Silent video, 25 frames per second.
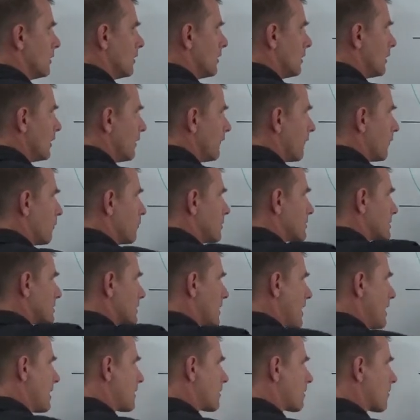If it was
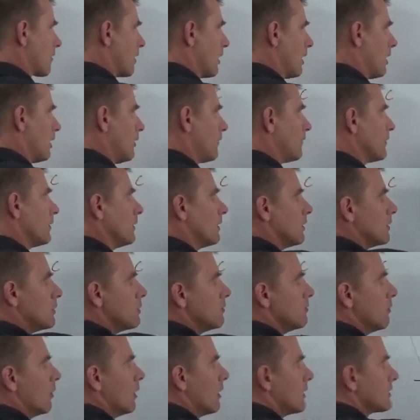that graph, you
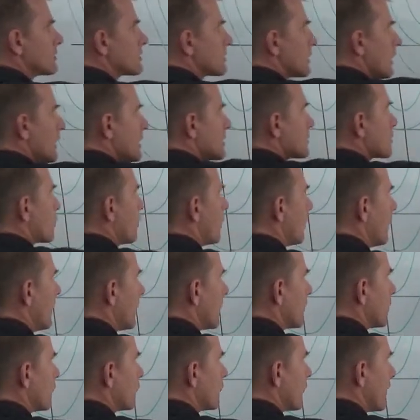might say it's y
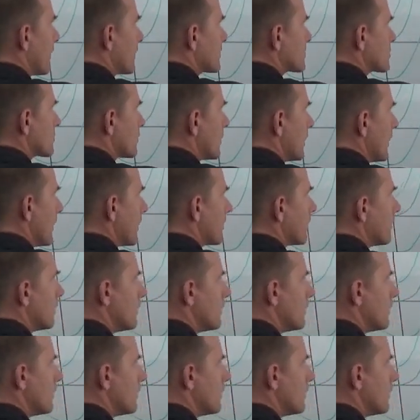equals x squared